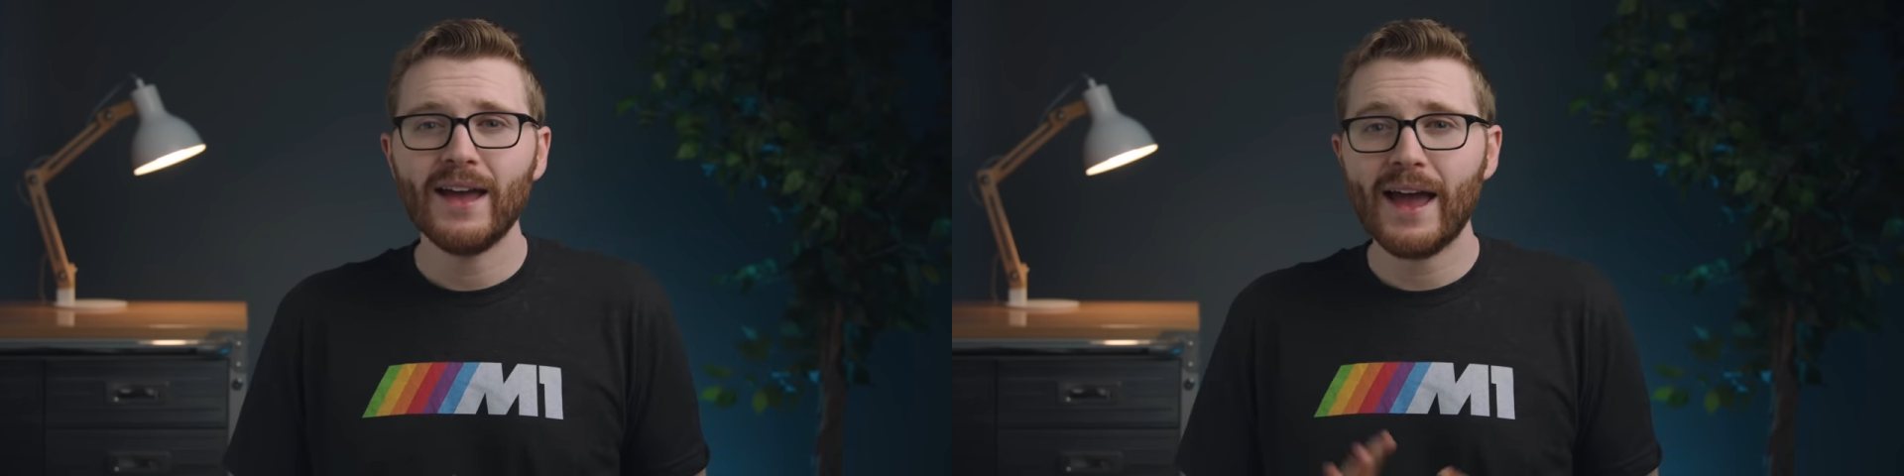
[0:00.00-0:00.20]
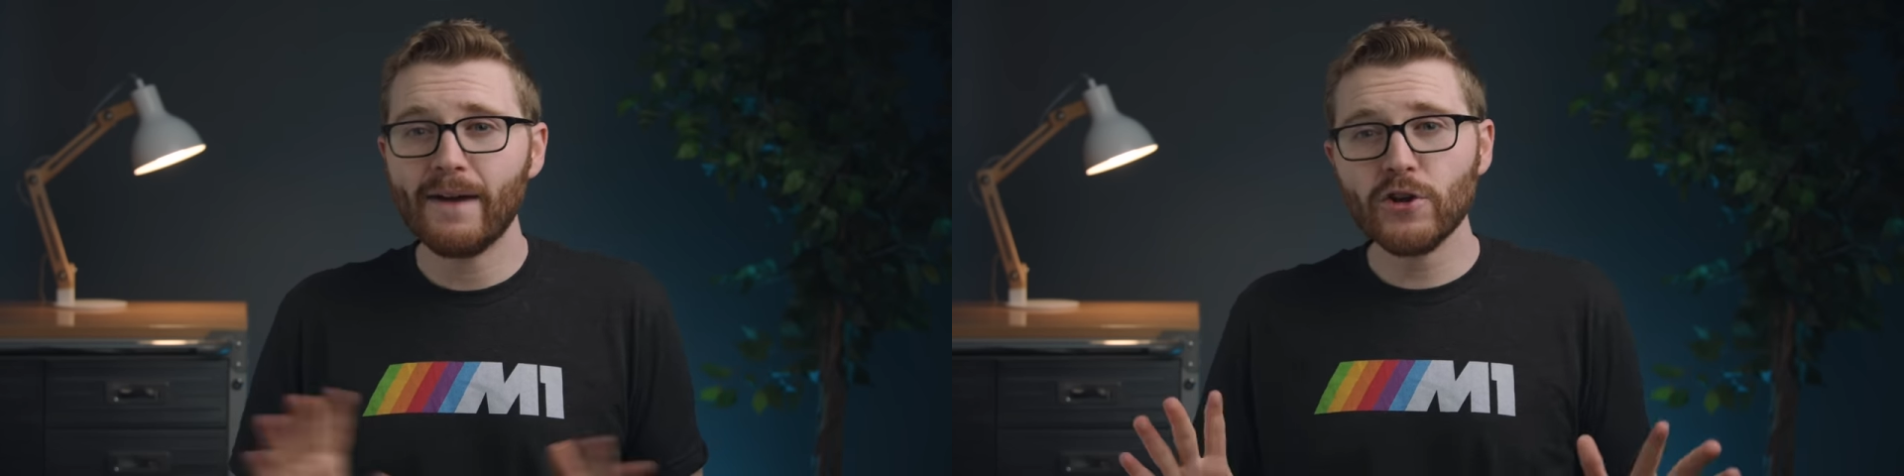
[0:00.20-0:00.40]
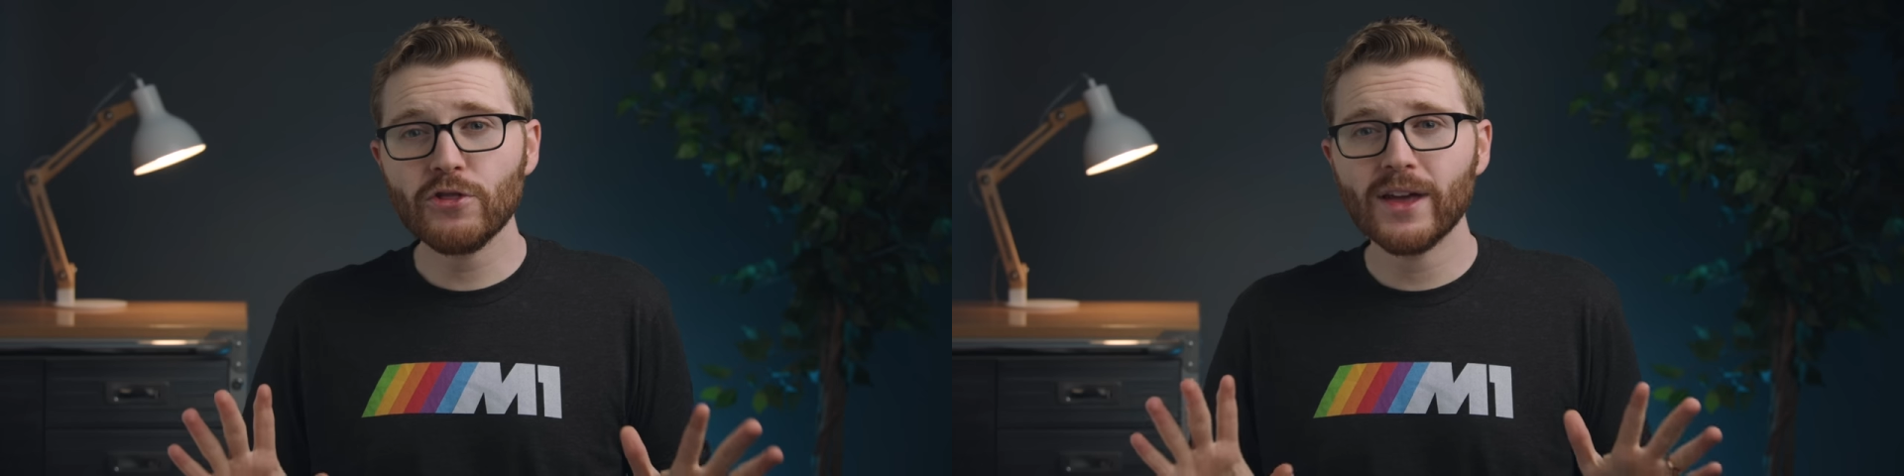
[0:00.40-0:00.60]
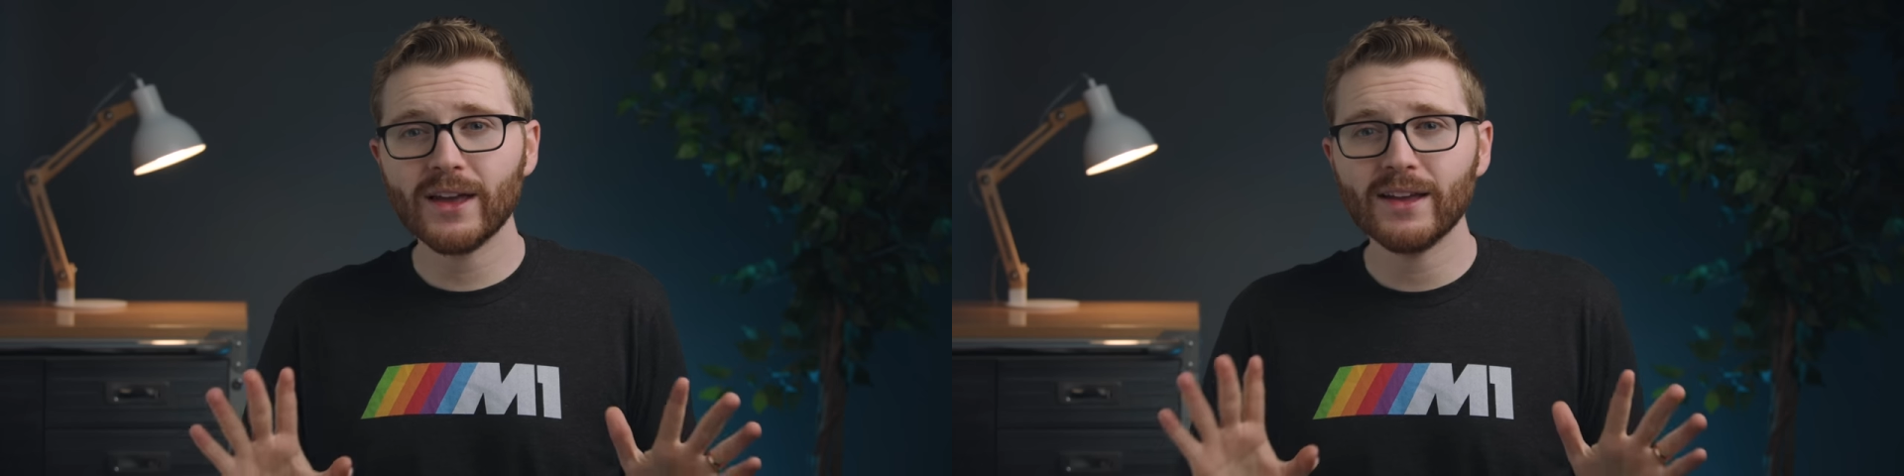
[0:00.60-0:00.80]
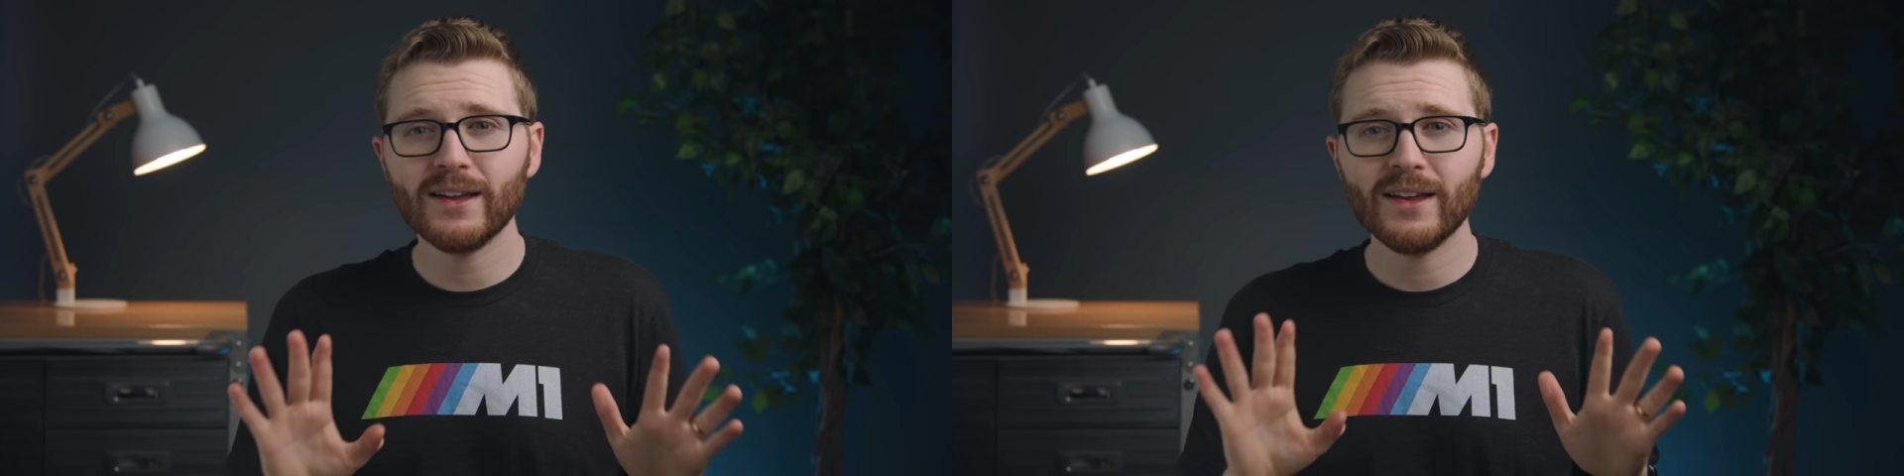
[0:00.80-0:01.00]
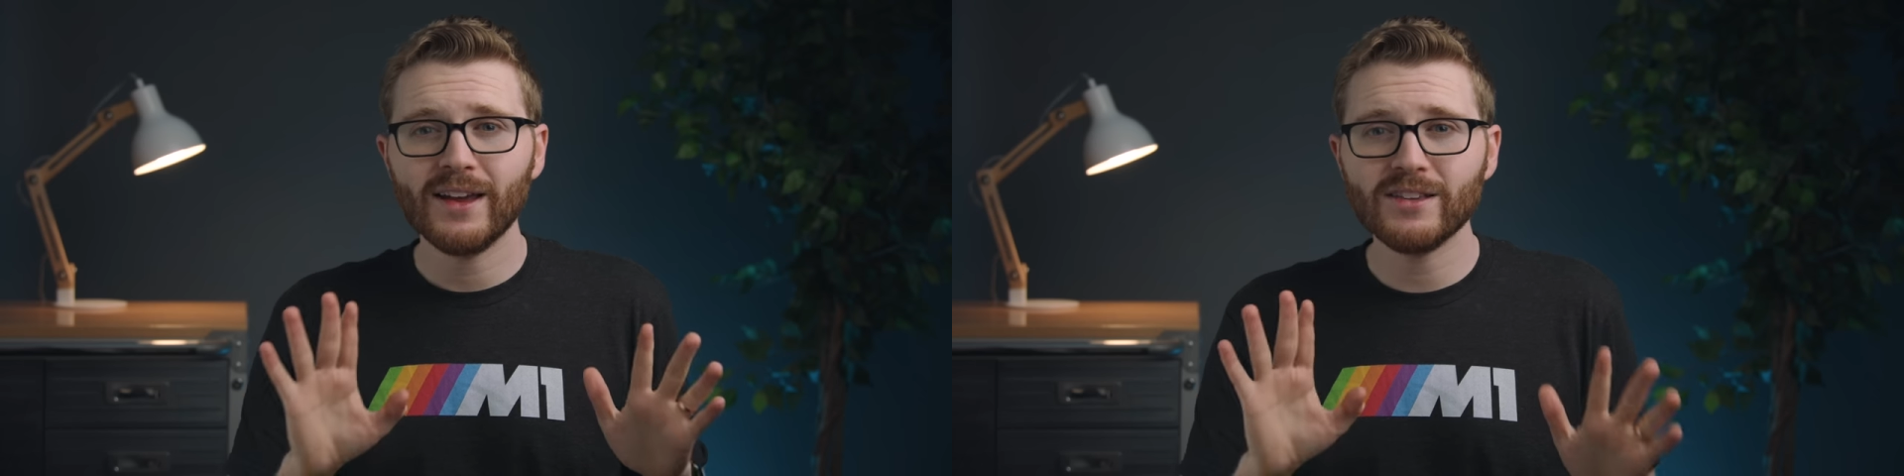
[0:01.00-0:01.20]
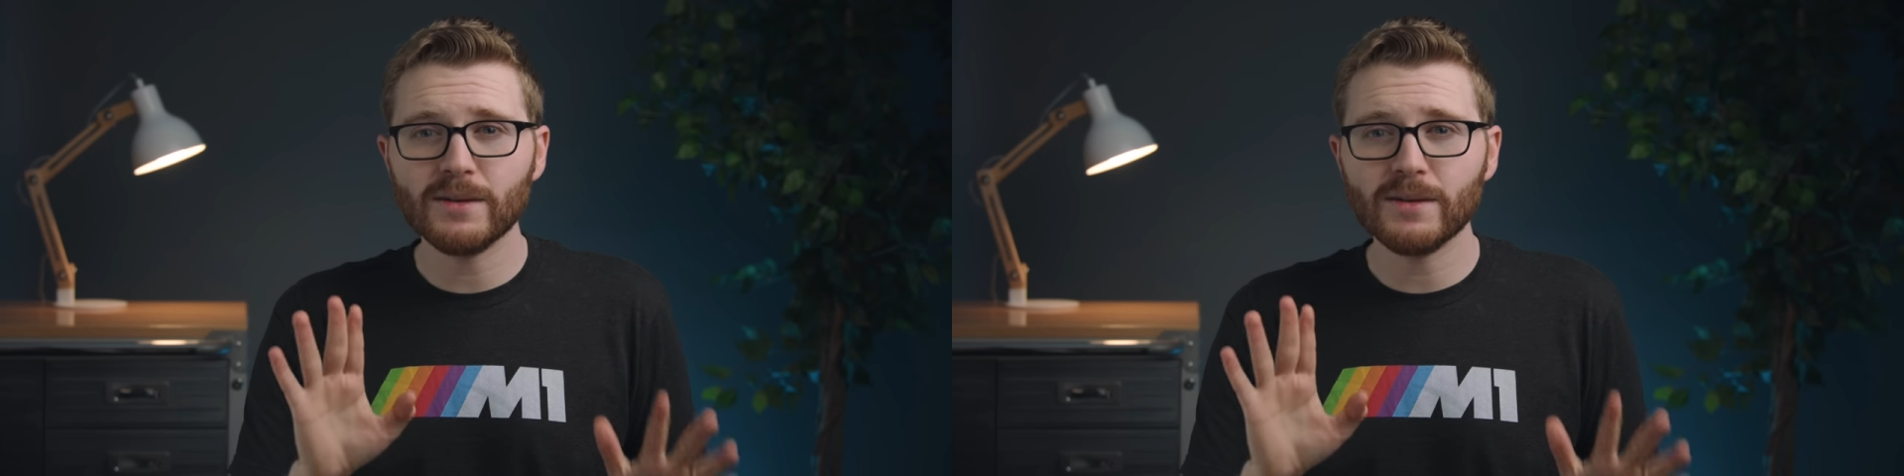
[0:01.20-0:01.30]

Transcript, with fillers: everything is